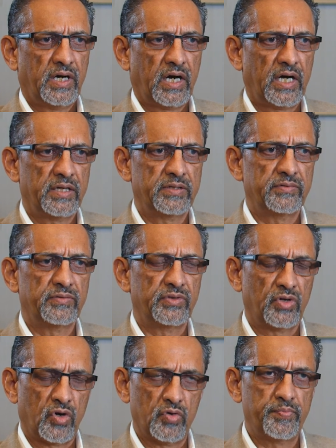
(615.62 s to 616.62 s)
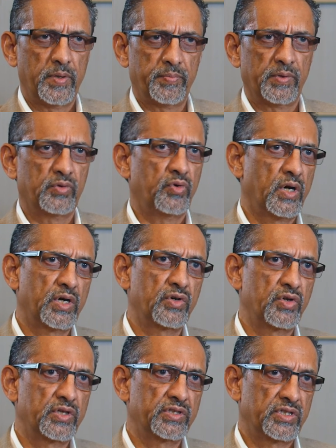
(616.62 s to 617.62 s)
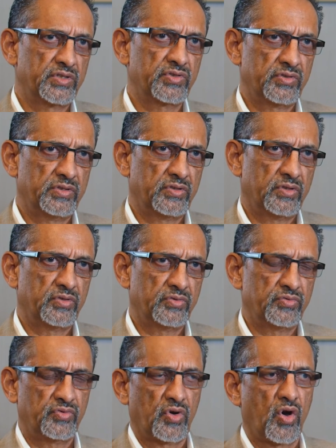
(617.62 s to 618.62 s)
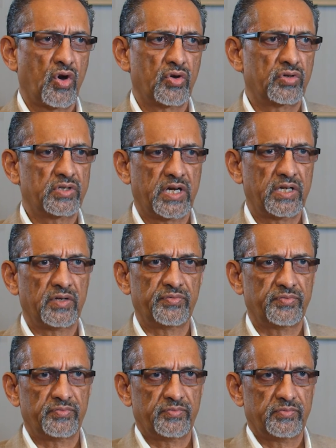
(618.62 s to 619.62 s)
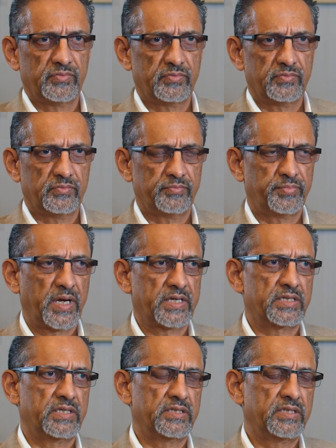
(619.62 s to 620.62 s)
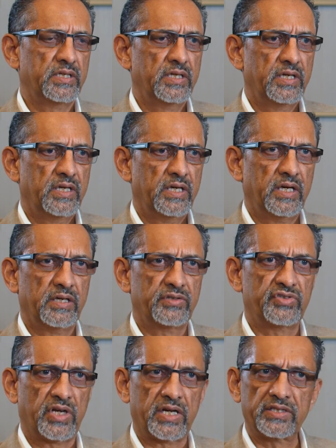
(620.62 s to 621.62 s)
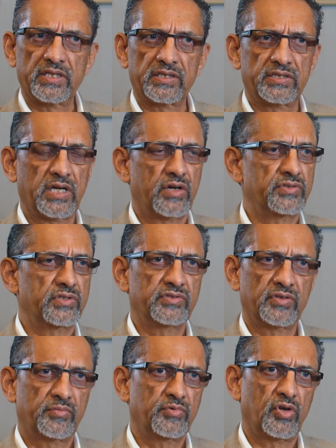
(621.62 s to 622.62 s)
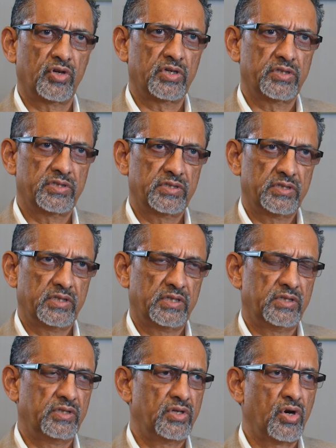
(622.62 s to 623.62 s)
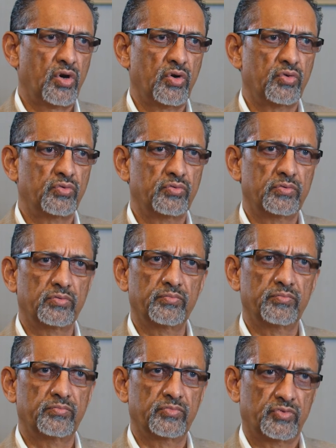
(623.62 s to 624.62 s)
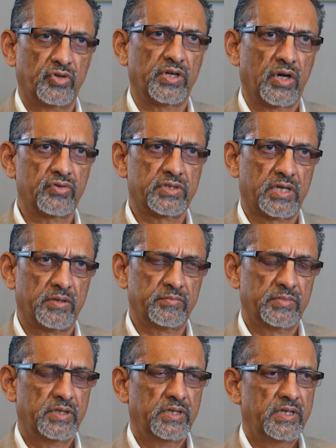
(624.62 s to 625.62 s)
I know people who are doing this, wrong kind of practice, charging thousands of dollars and no good outcome.